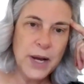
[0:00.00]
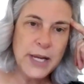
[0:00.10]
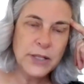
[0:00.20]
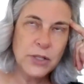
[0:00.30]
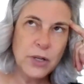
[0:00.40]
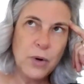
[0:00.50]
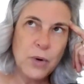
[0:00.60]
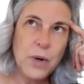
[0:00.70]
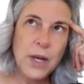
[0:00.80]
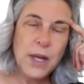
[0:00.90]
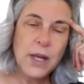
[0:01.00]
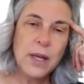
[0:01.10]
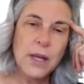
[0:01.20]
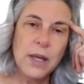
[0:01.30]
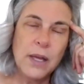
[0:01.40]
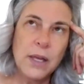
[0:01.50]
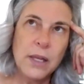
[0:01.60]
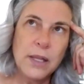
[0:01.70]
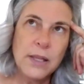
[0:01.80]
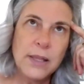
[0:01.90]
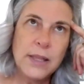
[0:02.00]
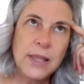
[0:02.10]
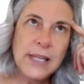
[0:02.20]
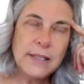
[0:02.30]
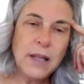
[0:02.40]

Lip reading: right? So this